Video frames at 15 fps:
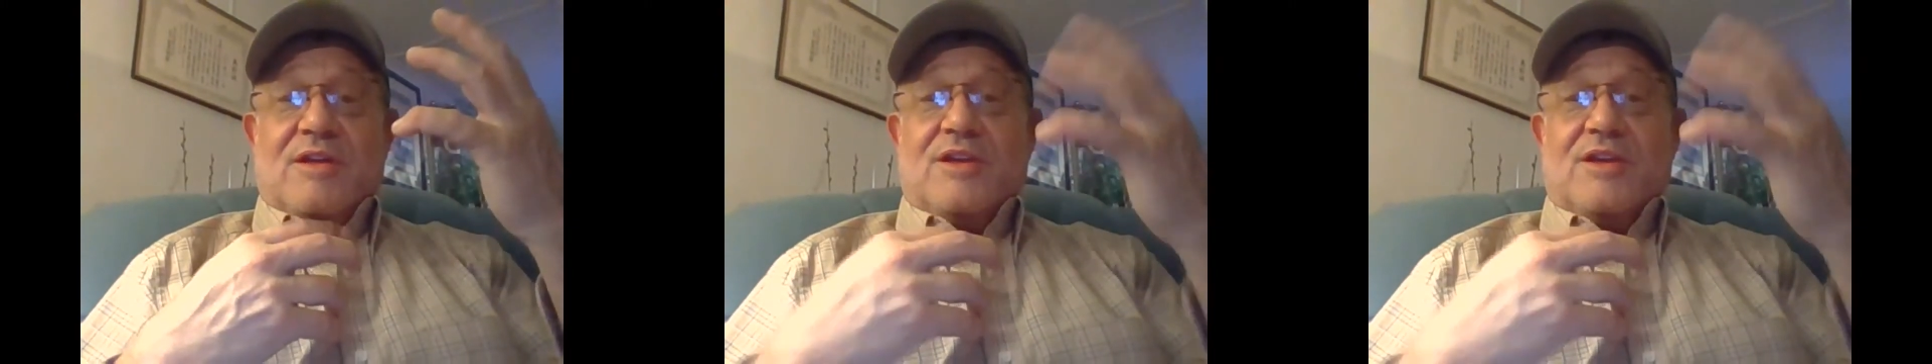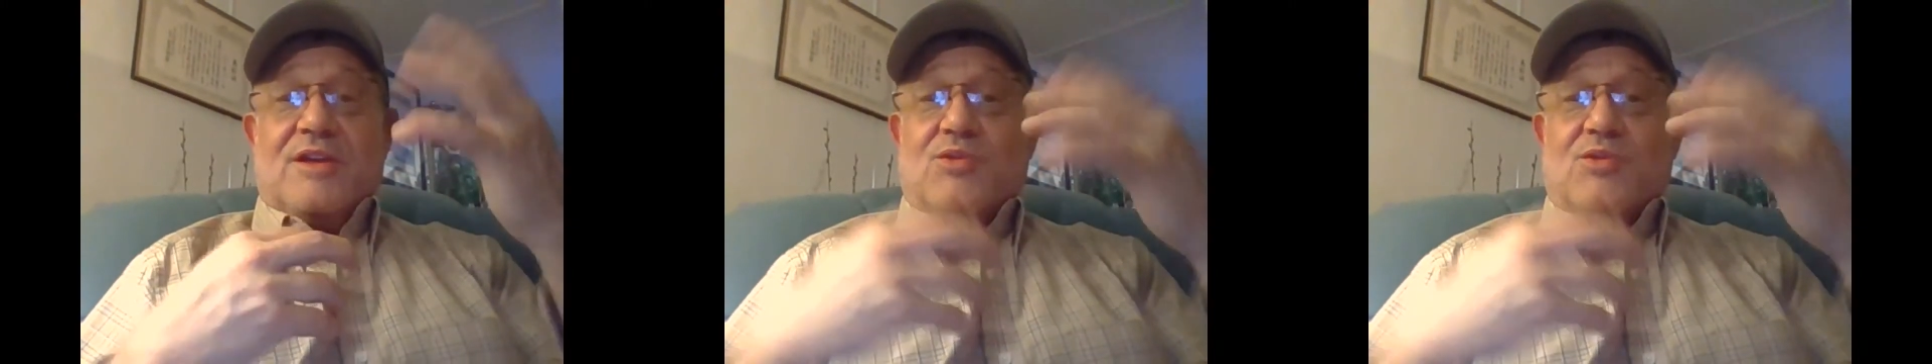
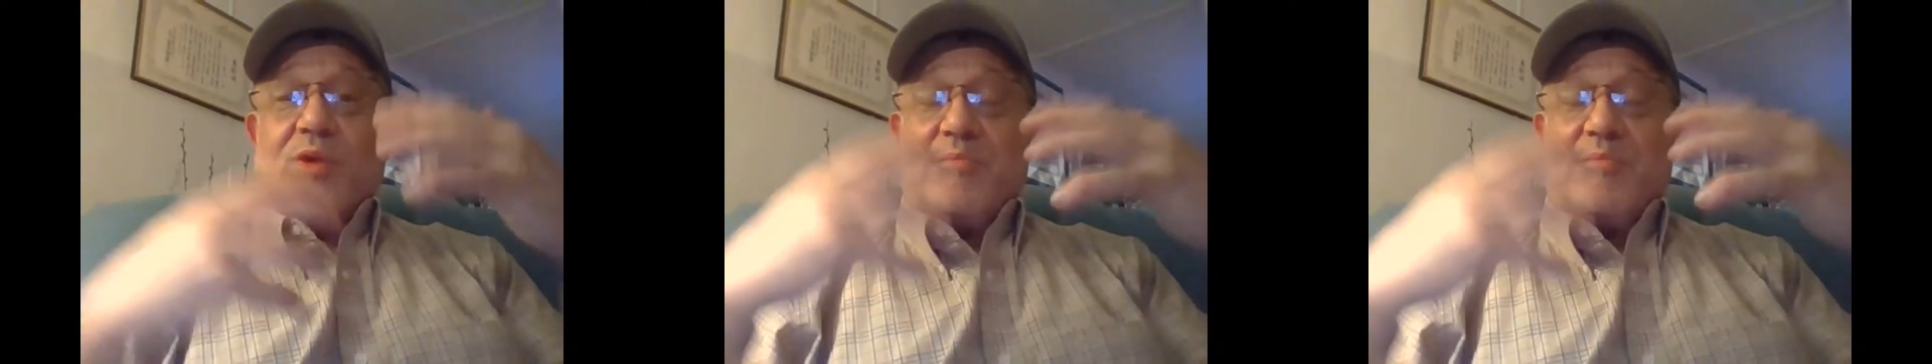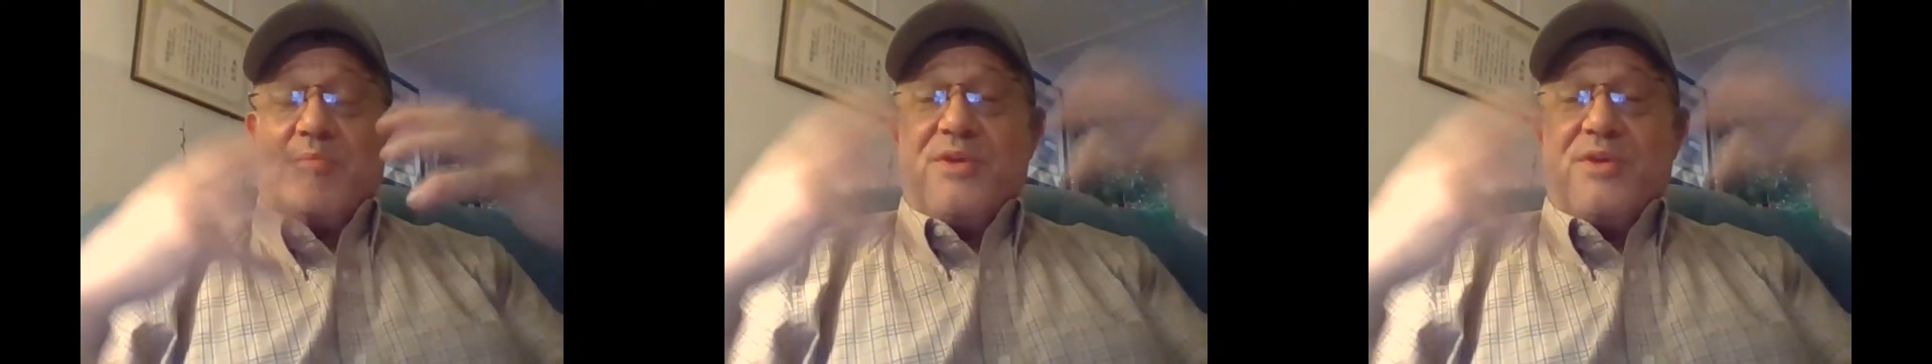is
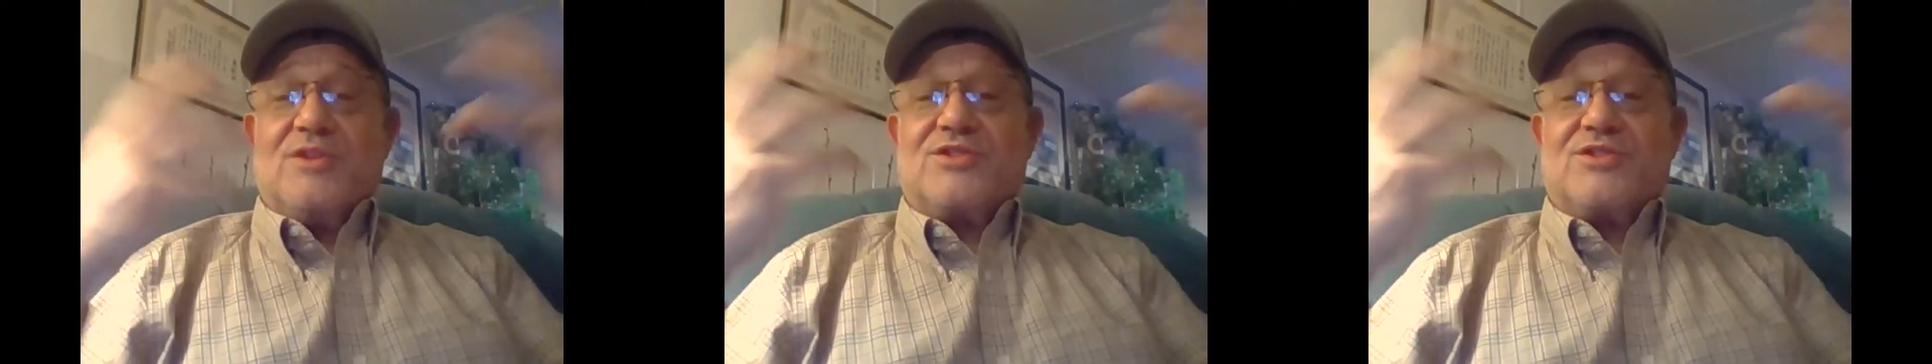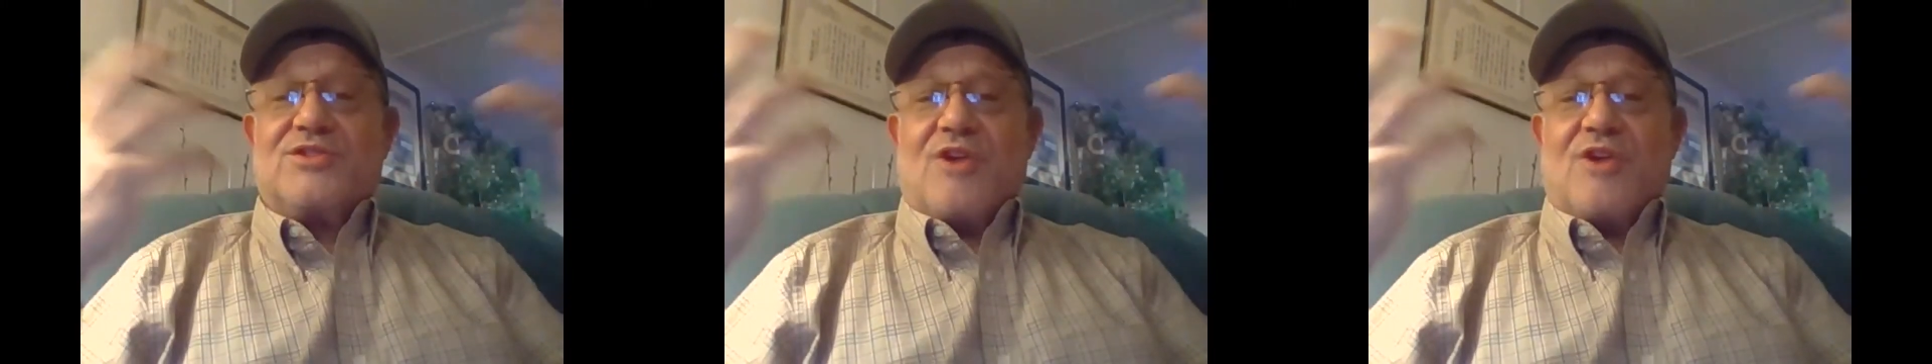what
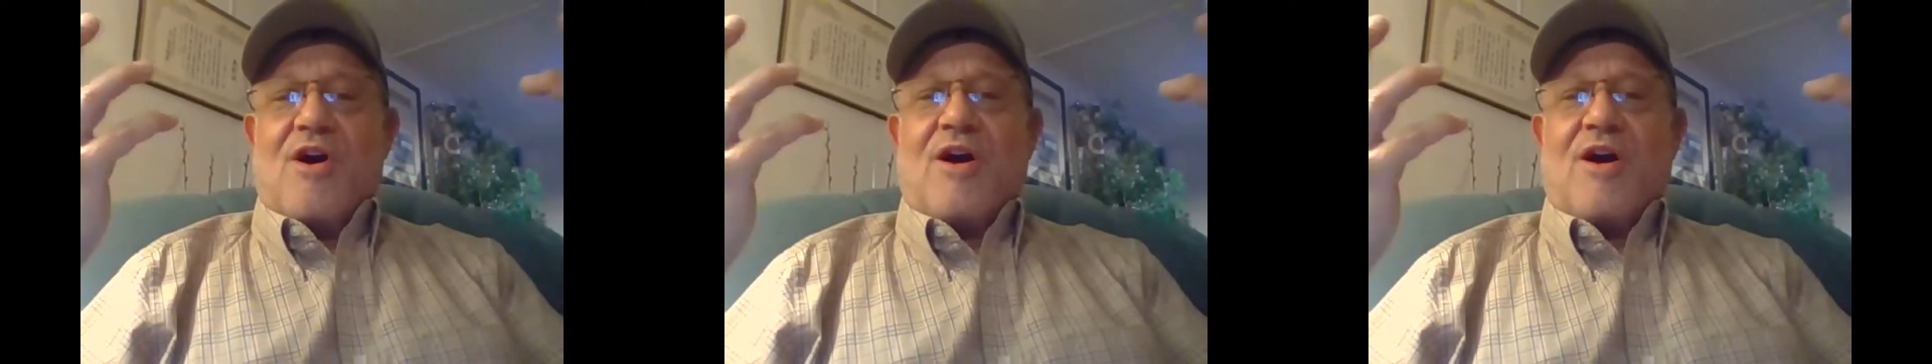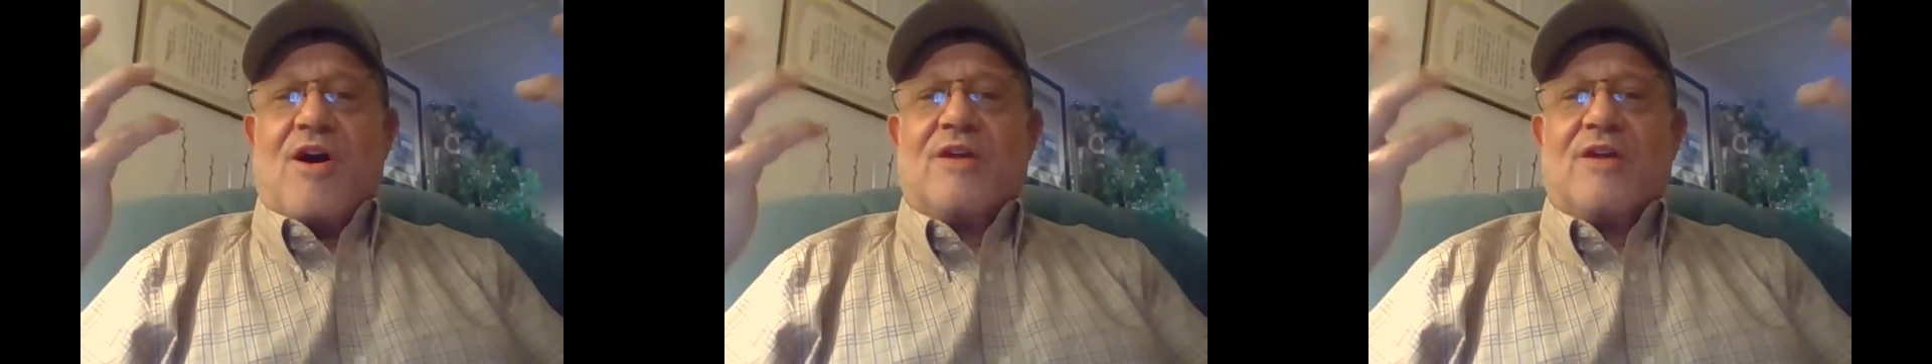builds
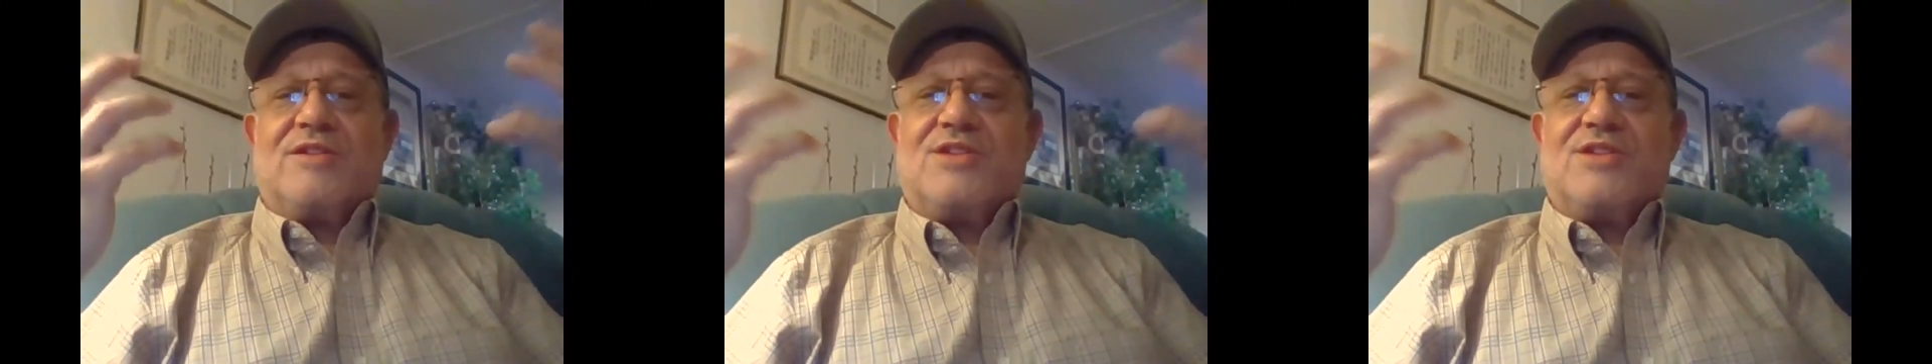our